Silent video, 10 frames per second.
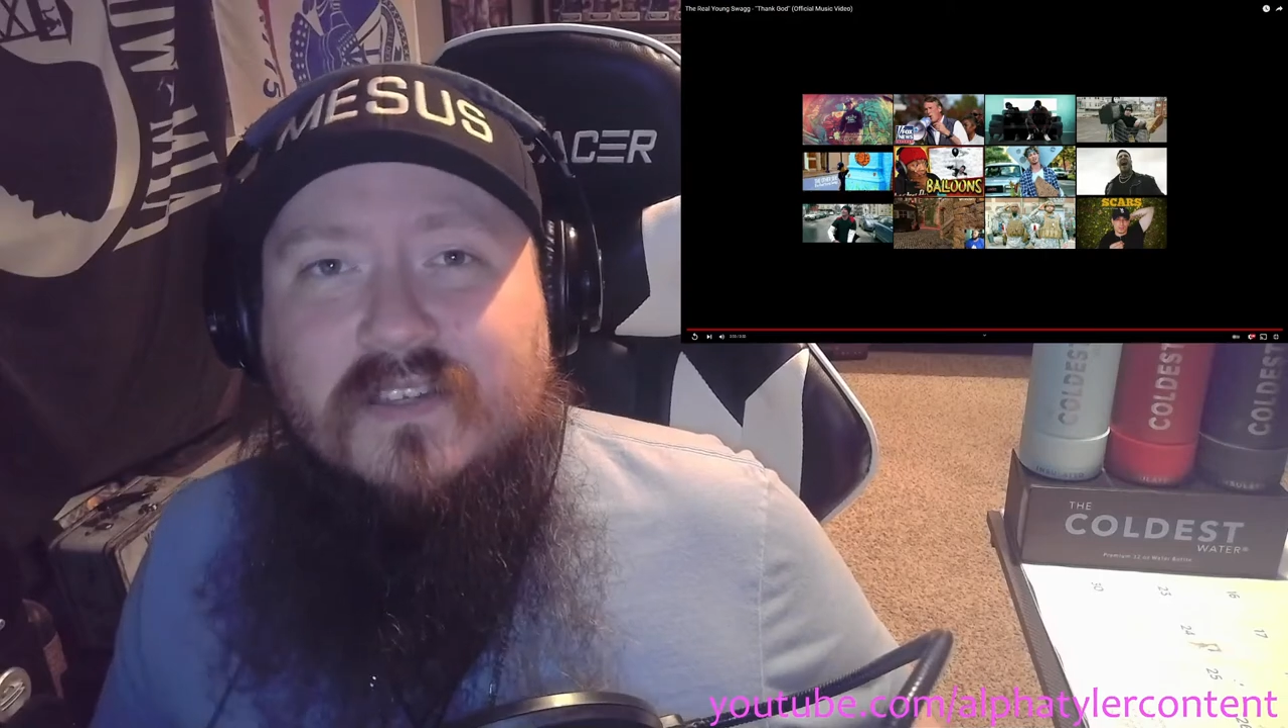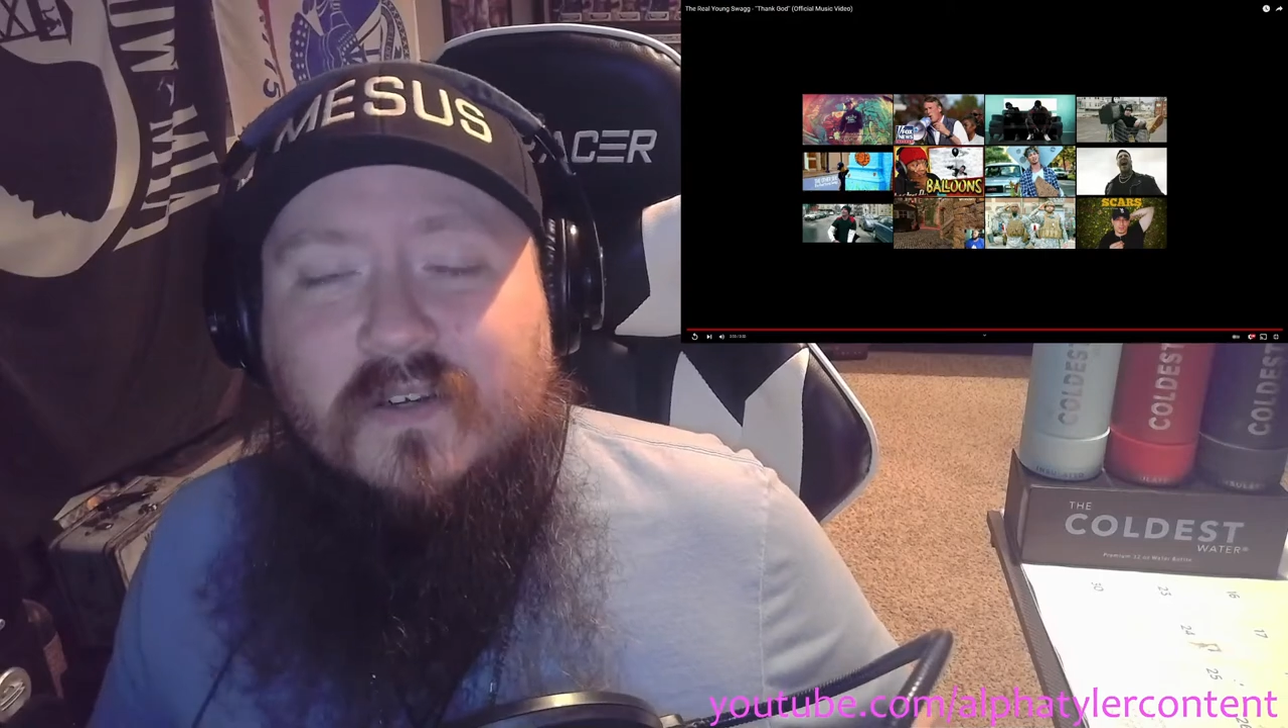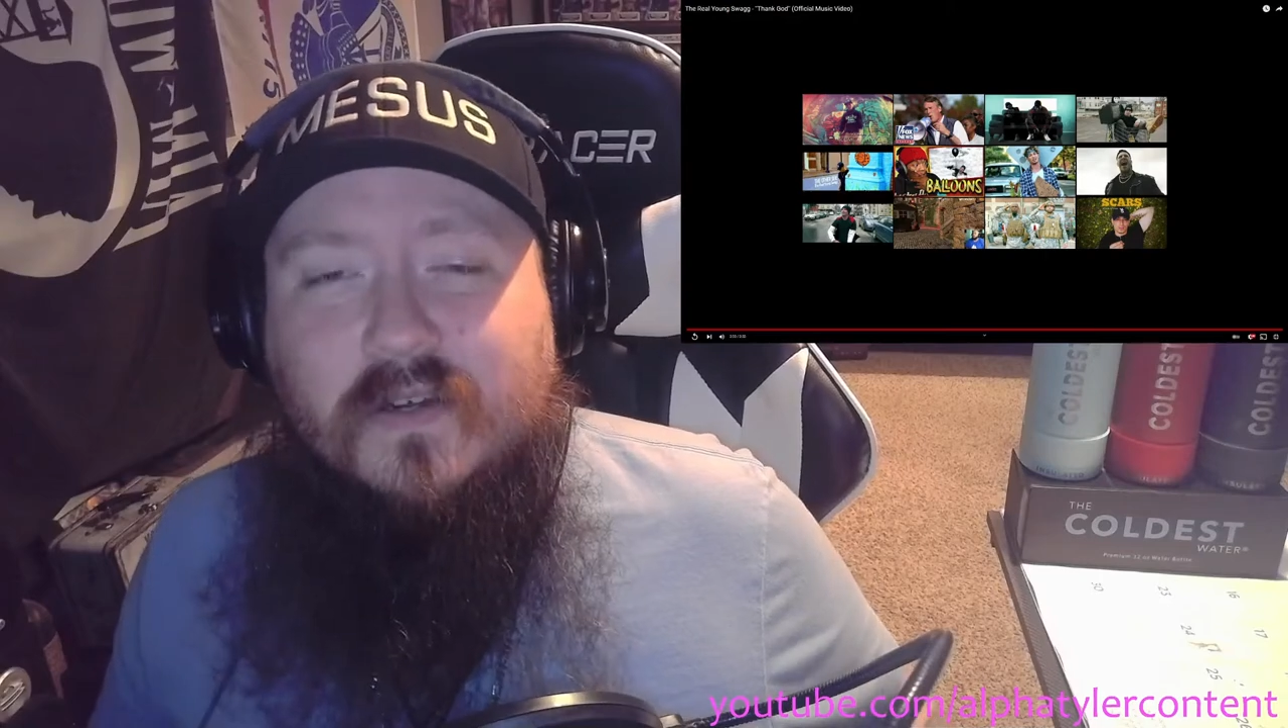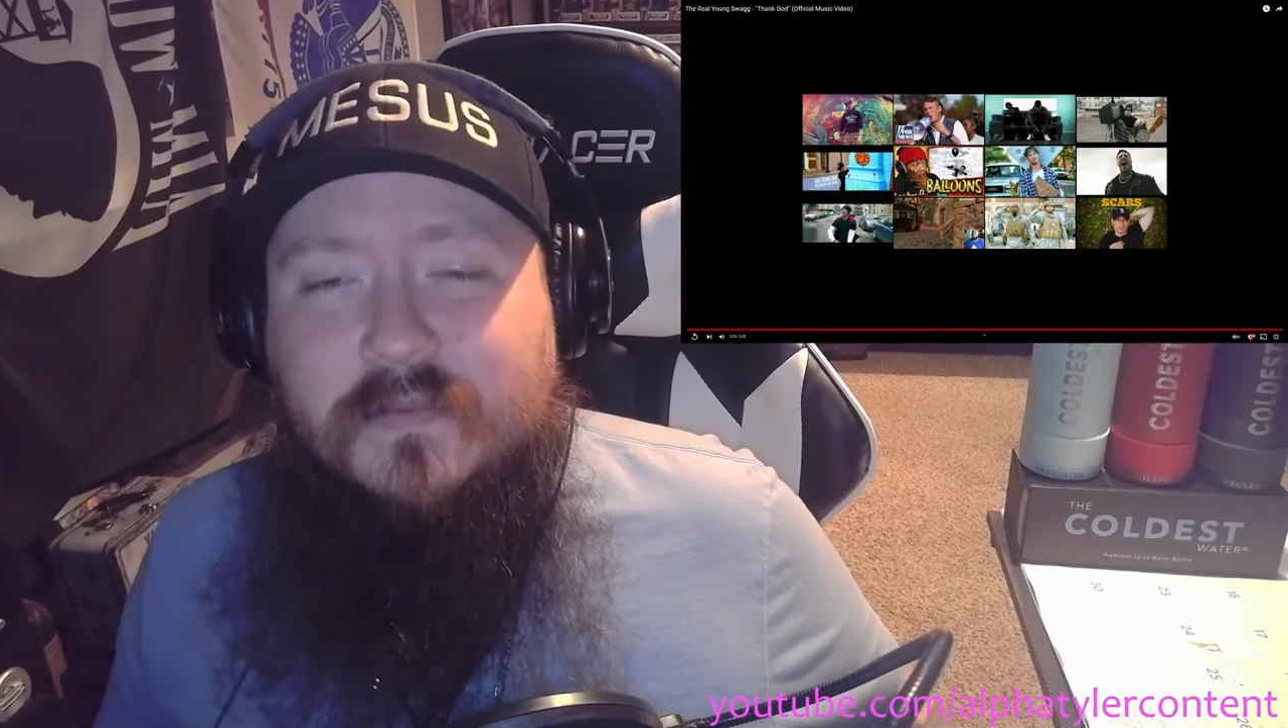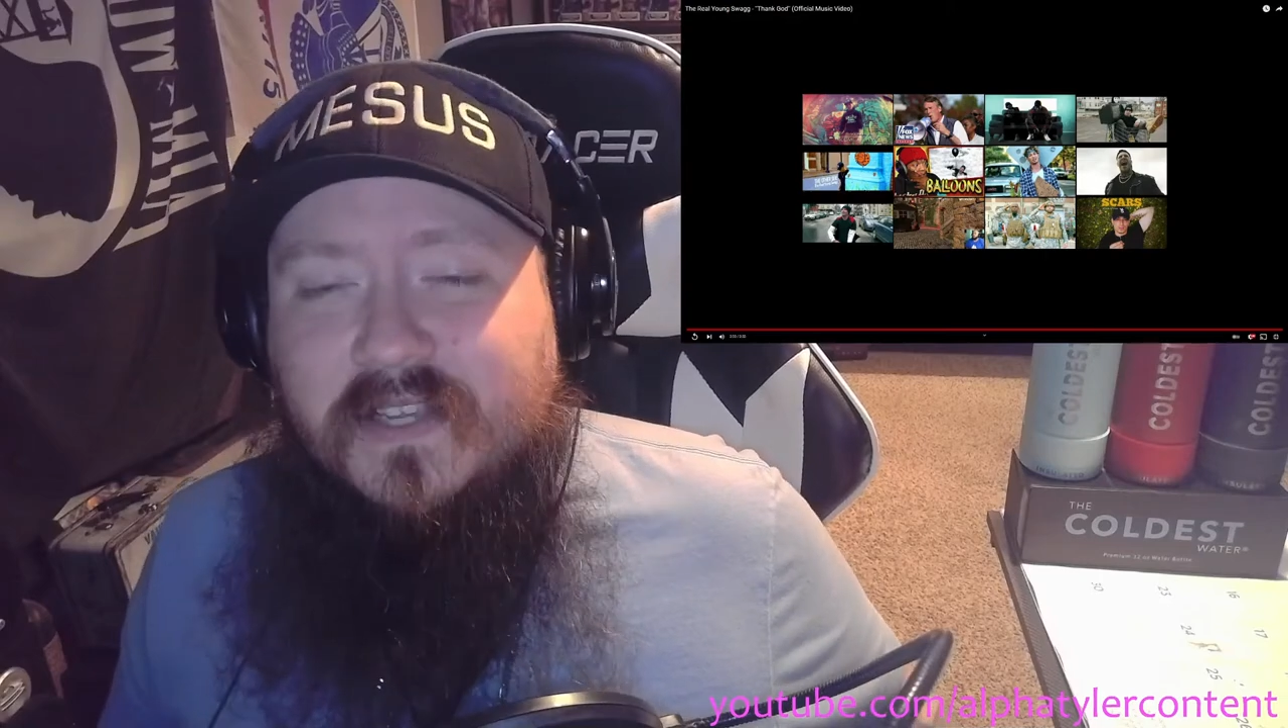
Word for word: You know what I'm